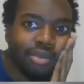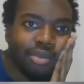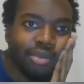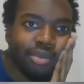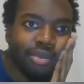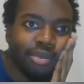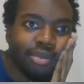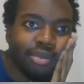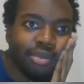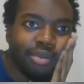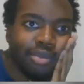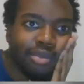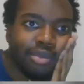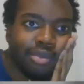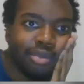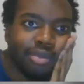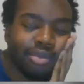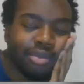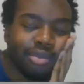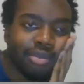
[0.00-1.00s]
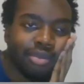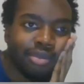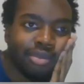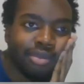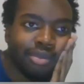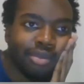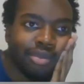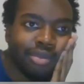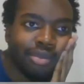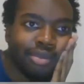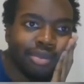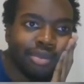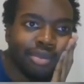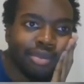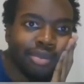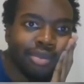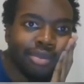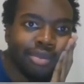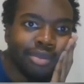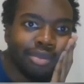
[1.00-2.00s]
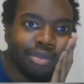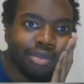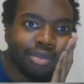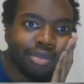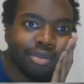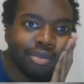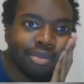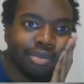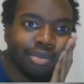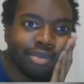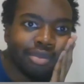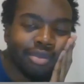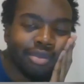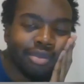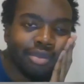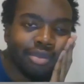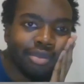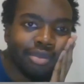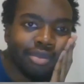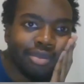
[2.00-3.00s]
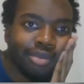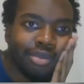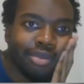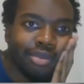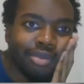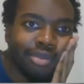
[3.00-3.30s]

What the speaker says: (not speaking)